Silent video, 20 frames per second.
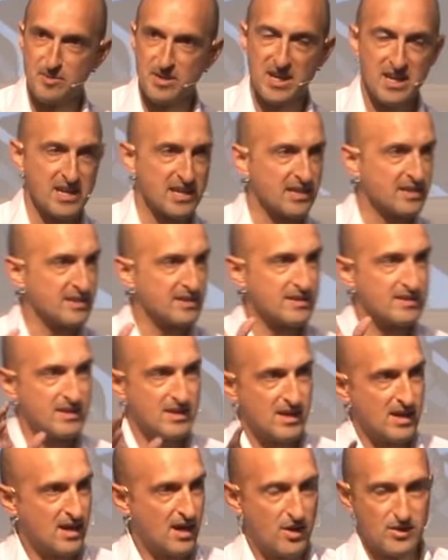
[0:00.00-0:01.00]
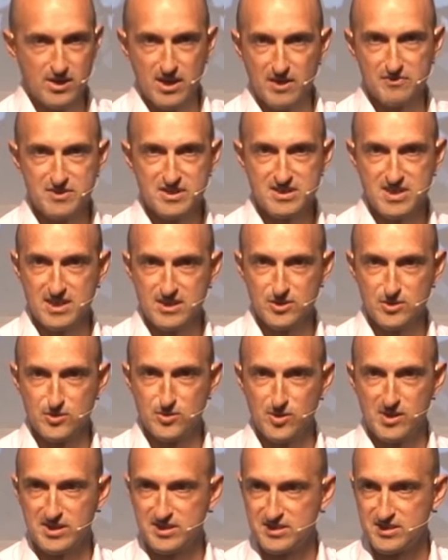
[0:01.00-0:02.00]
beginning, I'd love to take your
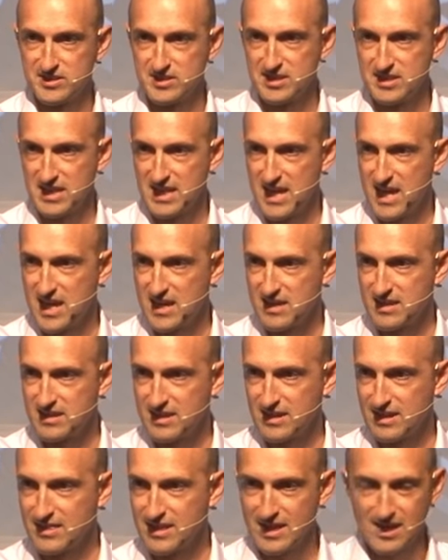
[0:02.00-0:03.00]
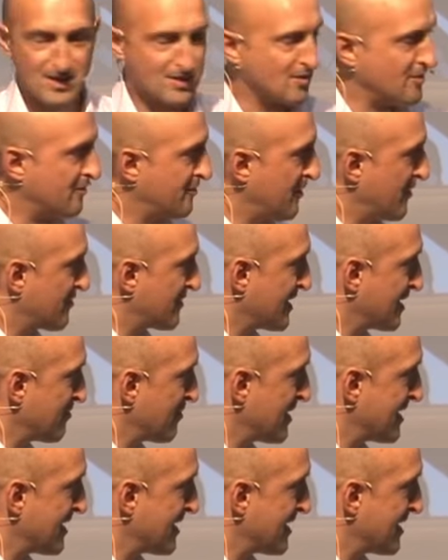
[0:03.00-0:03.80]
questions at the end. I think I've got 15